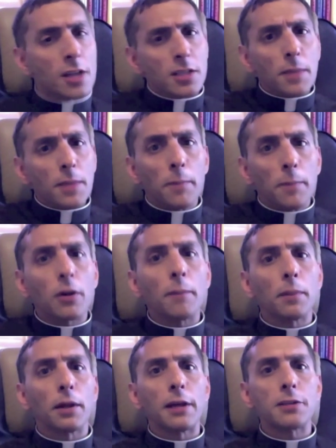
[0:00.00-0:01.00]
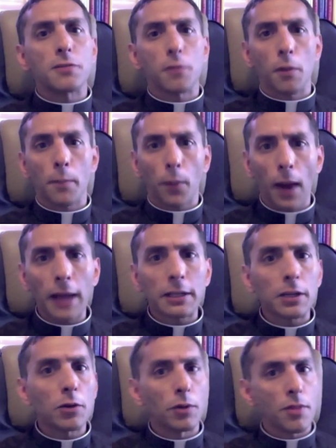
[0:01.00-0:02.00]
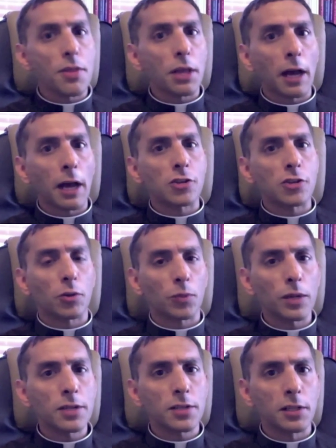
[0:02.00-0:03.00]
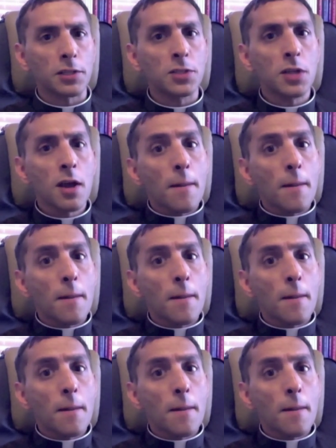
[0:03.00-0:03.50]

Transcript: something put in place for practical and theological reasons,